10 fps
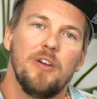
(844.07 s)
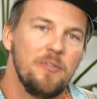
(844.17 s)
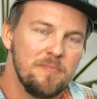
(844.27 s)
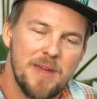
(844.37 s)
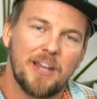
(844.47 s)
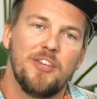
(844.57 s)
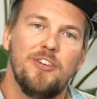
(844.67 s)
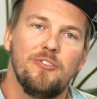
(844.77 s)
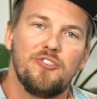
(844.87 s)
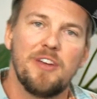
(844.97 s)
It would make a
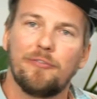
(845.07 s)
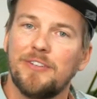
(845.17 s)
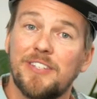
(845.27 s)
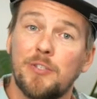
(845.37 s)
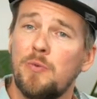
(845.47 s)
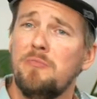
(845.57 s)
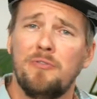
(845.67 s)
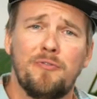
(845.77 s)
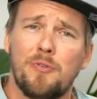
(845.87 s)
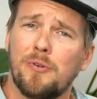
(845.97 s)
huge difference as we
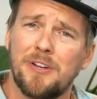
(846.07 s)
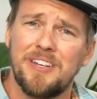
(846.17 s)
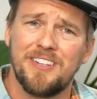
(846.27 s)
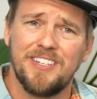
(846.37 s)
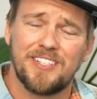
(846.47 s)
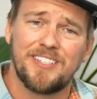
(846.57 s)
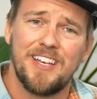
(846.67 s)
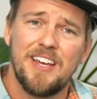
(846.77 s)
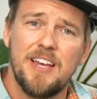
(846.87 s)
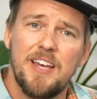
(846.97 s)
move forward into this
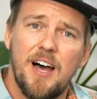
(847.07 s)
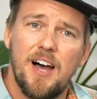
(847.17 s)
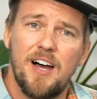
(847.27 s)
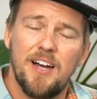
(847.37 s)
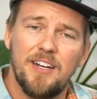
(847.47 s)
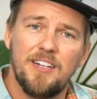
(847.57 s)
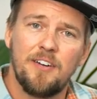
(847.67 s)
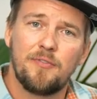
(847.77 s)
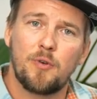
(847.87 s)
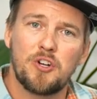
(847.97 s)

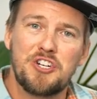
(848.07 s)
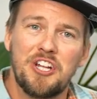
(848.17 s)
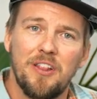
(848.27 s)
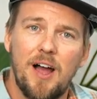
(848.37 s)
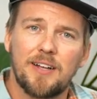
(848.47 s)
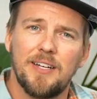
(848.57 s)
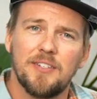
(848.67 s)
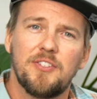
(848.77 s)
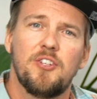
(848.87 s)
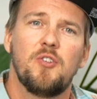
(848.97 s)
unfortunate
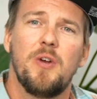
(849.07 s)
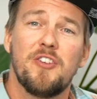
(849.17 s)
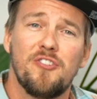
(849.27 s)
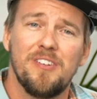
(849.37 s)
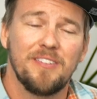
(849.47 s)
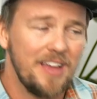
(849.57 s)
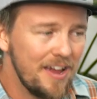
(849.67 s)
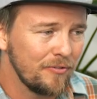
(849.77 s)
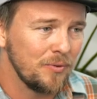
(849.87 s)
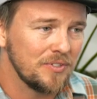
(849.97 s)
lockdown situation.
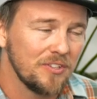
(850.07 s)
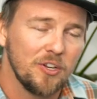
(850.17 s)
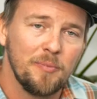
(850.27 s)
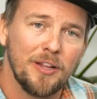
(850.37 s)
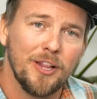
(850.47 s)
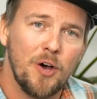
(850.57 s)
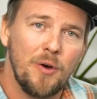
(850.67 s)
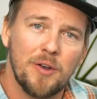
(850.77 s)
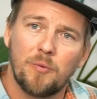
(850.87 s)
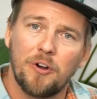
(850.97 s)
Everyone's a little bit low
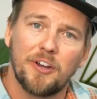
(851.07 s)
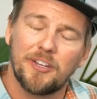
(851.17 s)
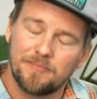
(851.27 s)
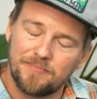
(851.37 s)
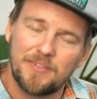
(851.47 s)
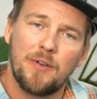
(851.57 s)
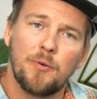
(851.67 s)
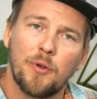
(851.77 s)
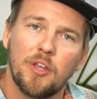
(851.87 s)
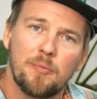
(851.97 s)
on work. I
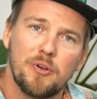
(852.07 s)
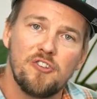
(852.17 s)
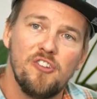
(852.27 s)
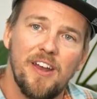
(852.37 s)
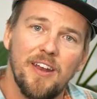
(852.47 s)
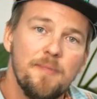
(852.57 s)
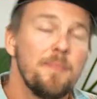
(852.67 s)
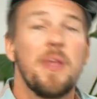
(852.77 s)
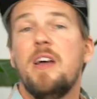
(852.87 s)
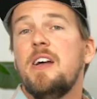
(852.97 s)
would really appreciate it.
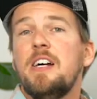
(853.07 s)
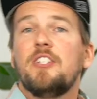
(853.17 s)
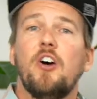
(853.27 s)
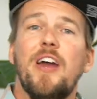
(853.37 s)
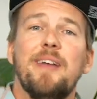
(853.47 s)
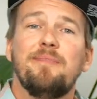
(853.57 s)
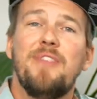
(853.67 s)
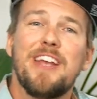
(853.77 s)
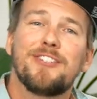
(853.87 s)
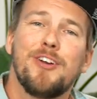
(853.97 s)
So hey,
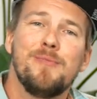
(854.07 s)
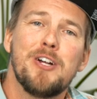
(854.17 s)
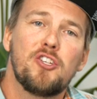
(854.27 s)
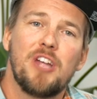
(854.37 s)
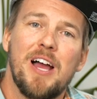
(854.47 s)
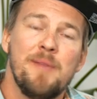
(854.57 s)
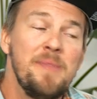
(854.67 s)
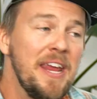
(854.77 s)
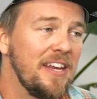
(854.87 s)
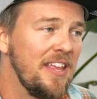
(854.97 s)
thanks so much. I'm
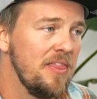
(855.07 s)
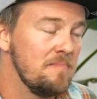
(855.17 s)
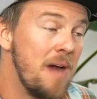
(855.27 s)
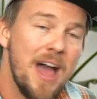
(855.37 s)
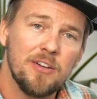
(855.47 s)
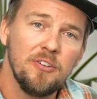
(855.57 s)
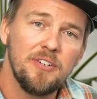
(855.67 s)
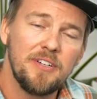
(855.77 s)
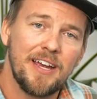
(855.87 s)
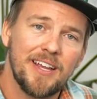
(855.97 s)
Nate in the
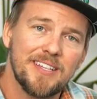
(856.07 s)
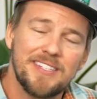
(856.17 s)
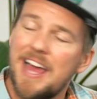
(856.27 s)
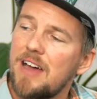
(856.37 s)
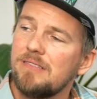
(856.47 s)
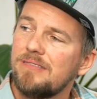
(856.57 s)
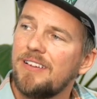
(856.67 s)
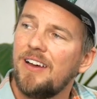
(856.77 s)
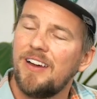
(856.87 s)
Mild, I guess now.